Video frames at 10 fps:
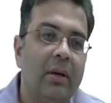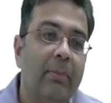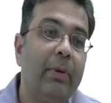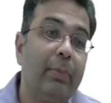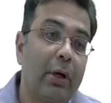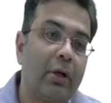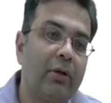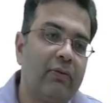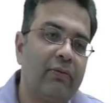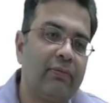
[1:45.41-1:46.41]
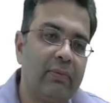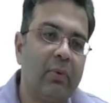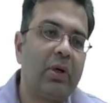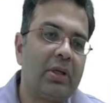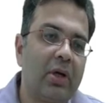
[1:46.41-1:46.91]
because of
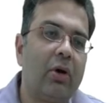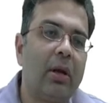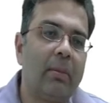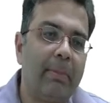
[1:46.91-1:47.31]
what they call